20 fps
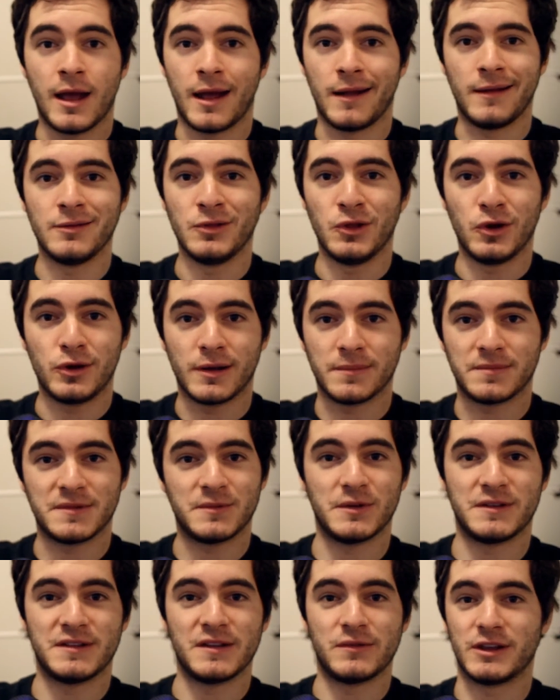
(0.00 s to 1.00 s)
I didn't look up
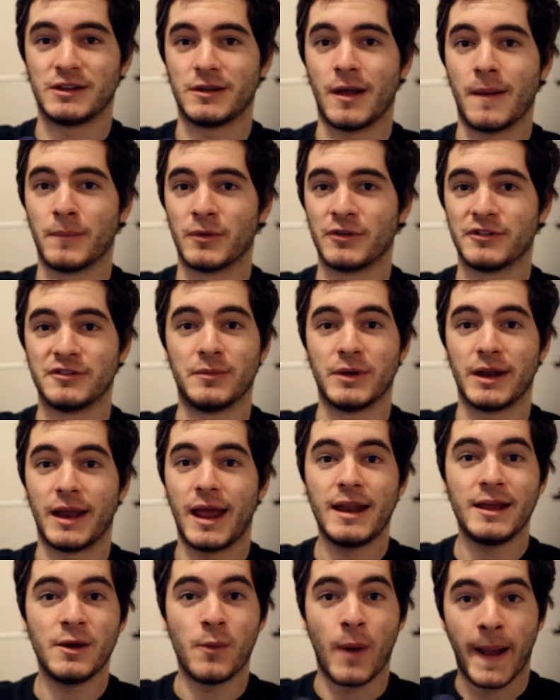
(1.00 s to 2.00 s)
specific numbers, but
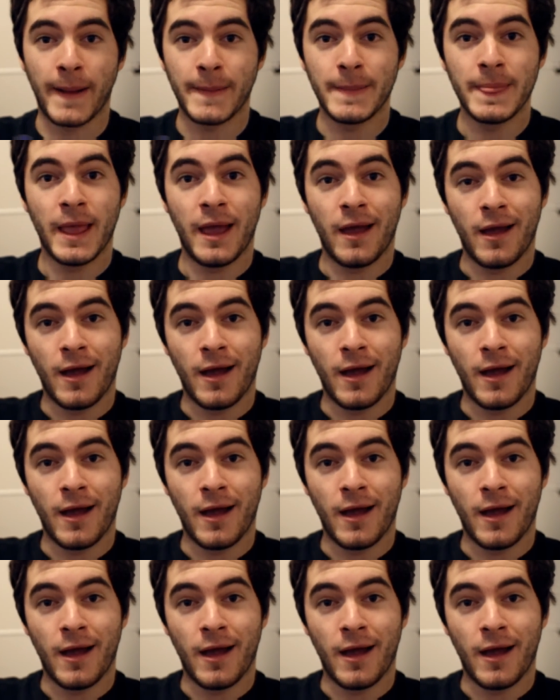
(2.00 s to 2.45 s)
anyway,